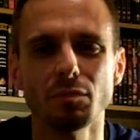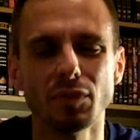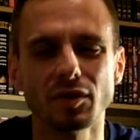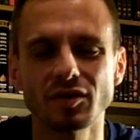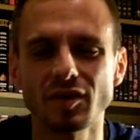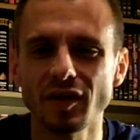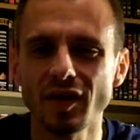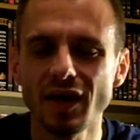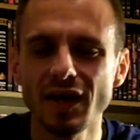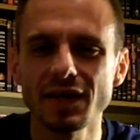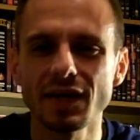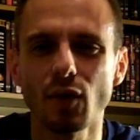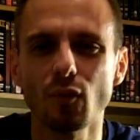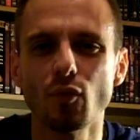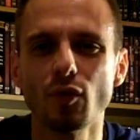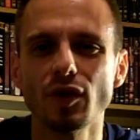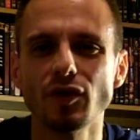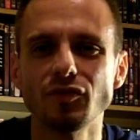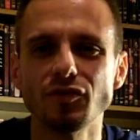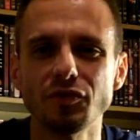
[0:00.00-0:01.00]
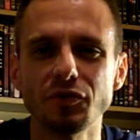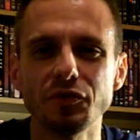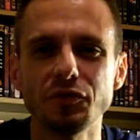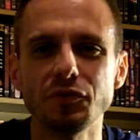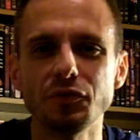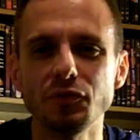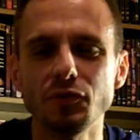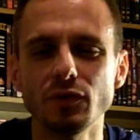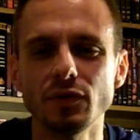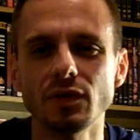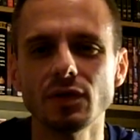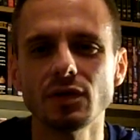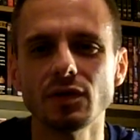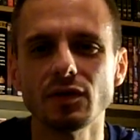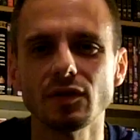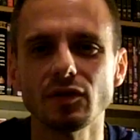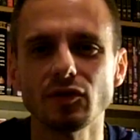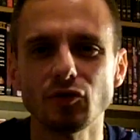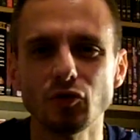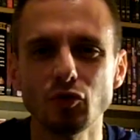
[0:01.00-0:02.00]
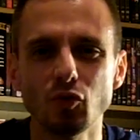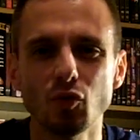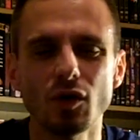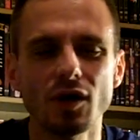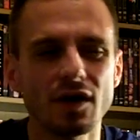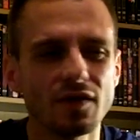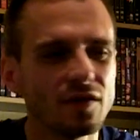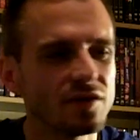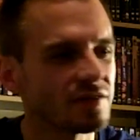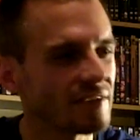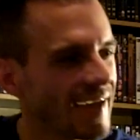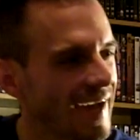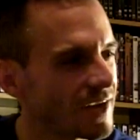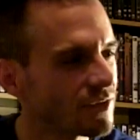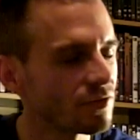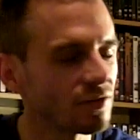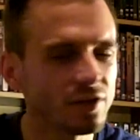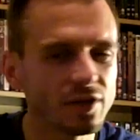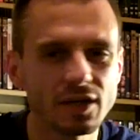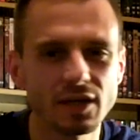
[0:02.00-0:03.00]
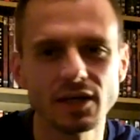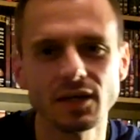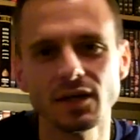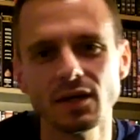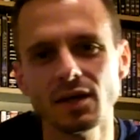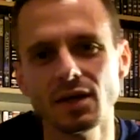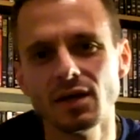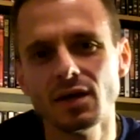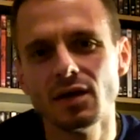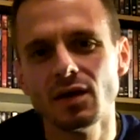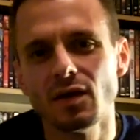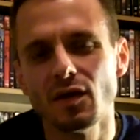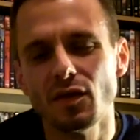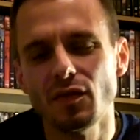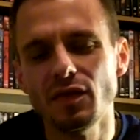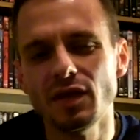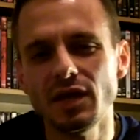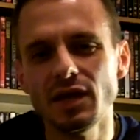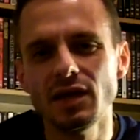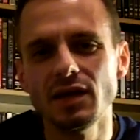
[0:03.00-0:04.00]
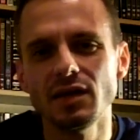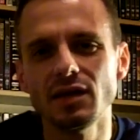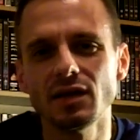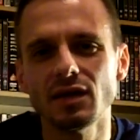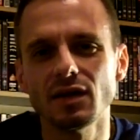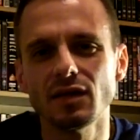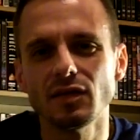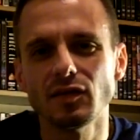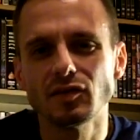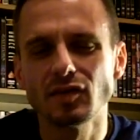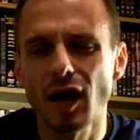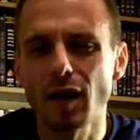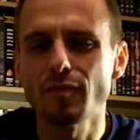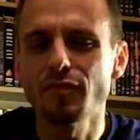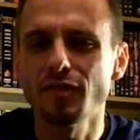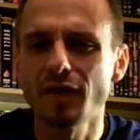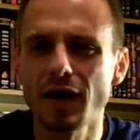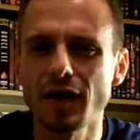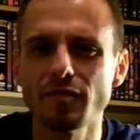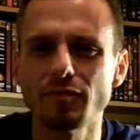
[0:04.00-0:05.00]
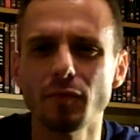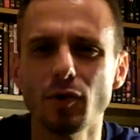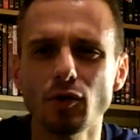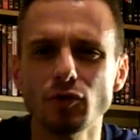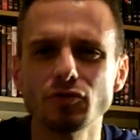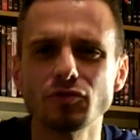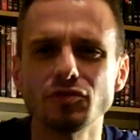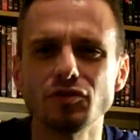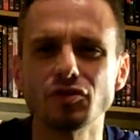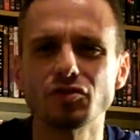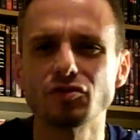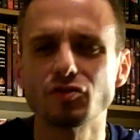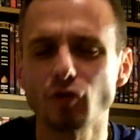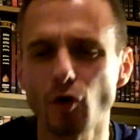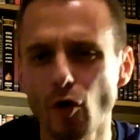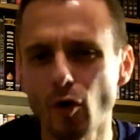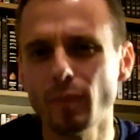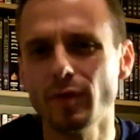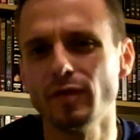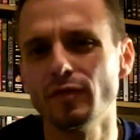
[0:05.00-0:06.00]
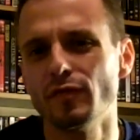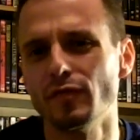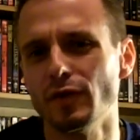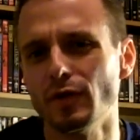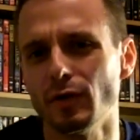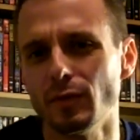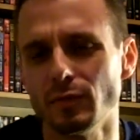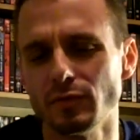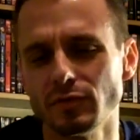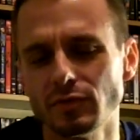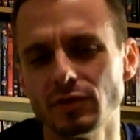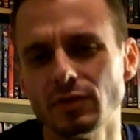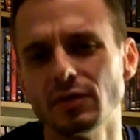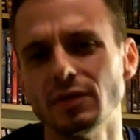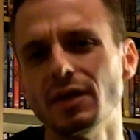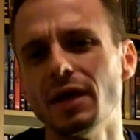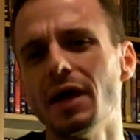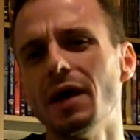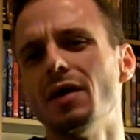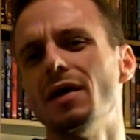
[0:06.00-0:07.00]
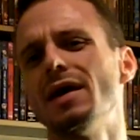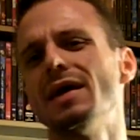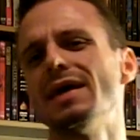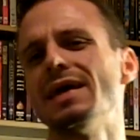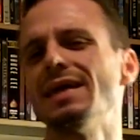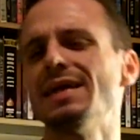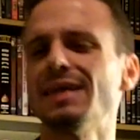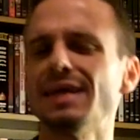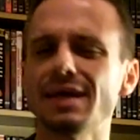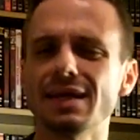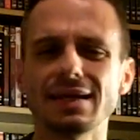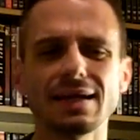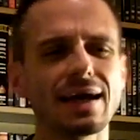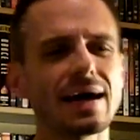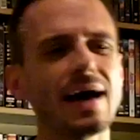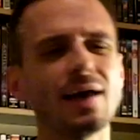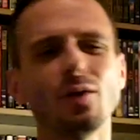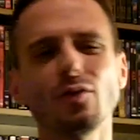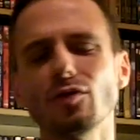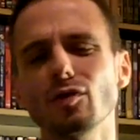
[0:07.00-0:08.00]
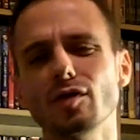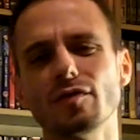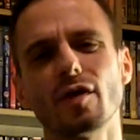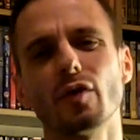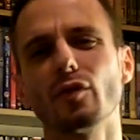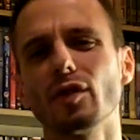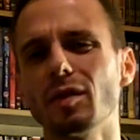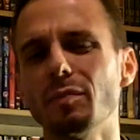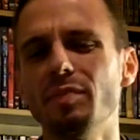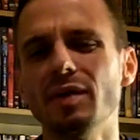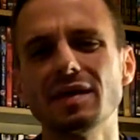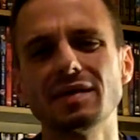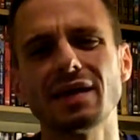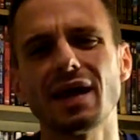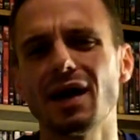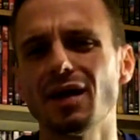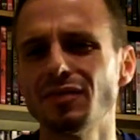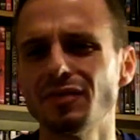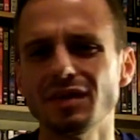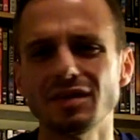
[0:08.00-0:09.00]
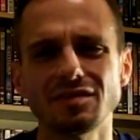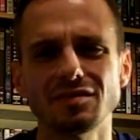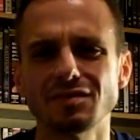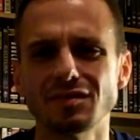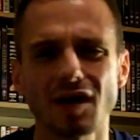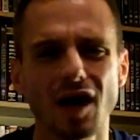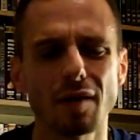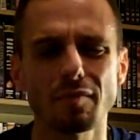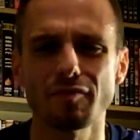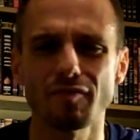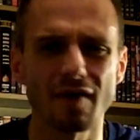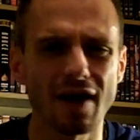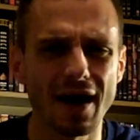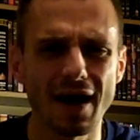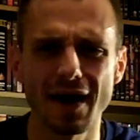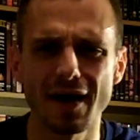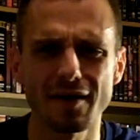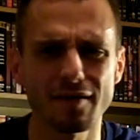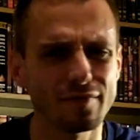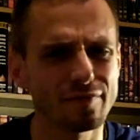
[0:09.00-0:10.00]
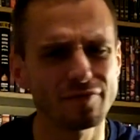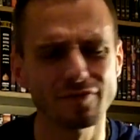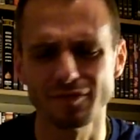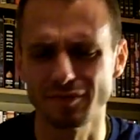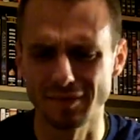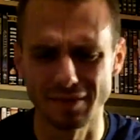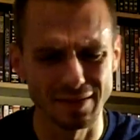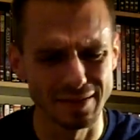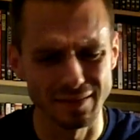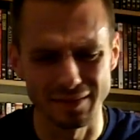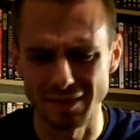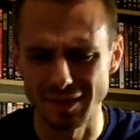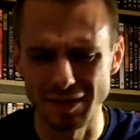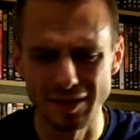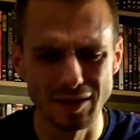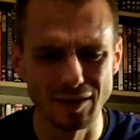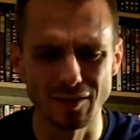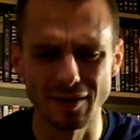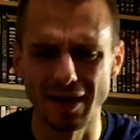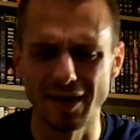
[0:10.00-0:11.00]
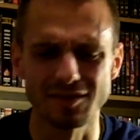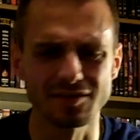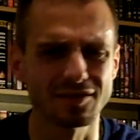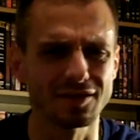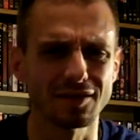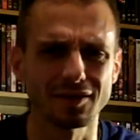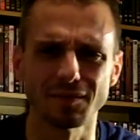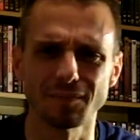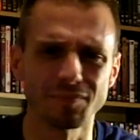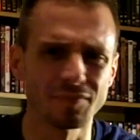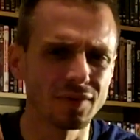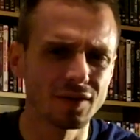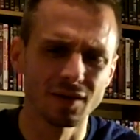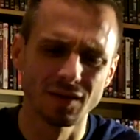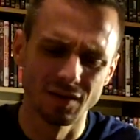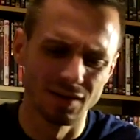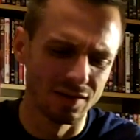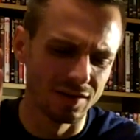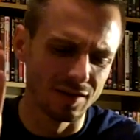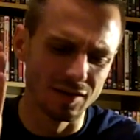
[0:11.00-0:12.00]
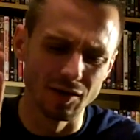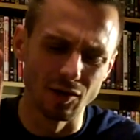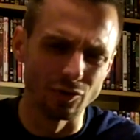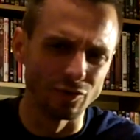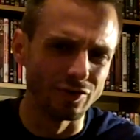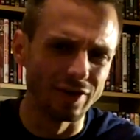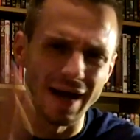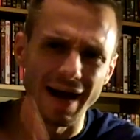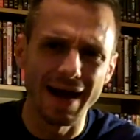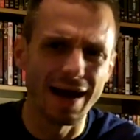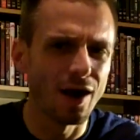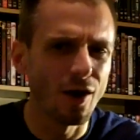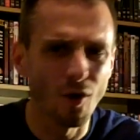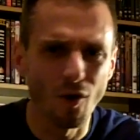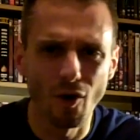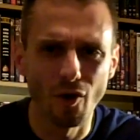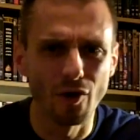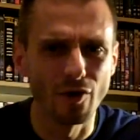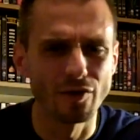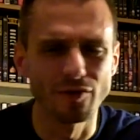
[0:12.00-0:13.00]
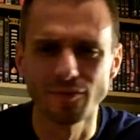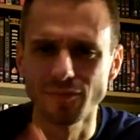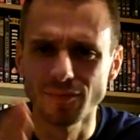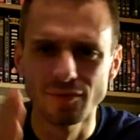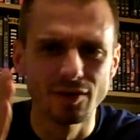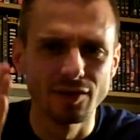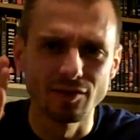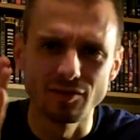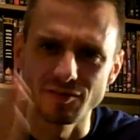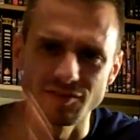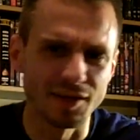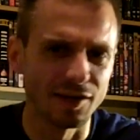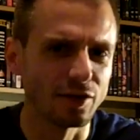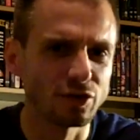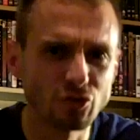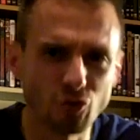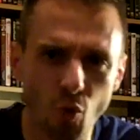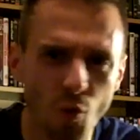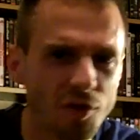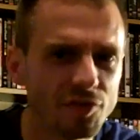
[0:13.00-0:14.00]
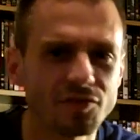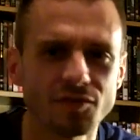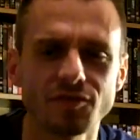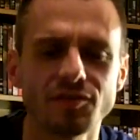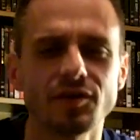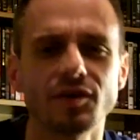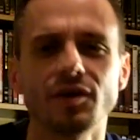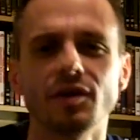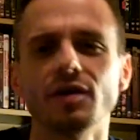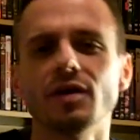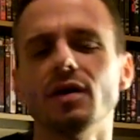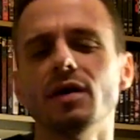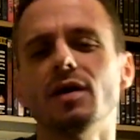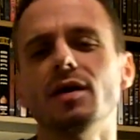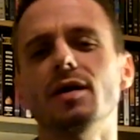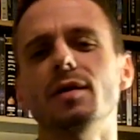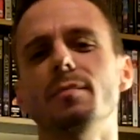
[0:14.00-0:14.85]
But tonight I wanted to do one that's actually the top 5 most disturbing films. Now, and I don't know if I really picked out these top 5, as a, die-hard set of choices here.